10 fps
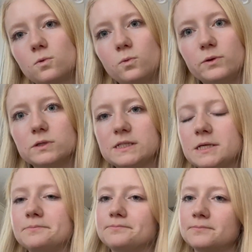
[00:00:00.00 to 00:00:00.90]
We will
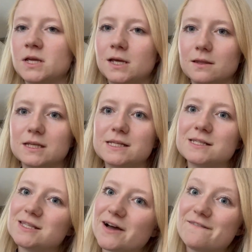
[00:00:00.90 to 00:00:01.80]
see. This
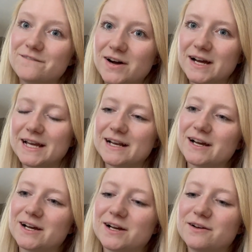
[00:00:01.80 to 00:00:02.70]
is the fun
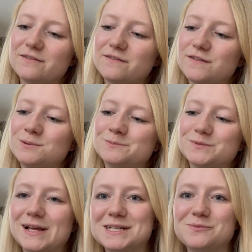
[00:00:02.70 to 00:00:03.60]
of
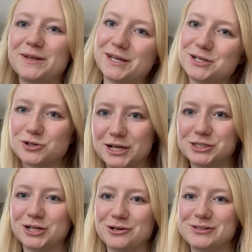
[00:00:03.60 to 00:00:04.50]
last minute trade
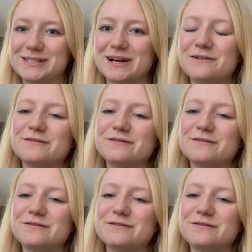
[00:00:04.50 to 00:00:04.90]
show stuff.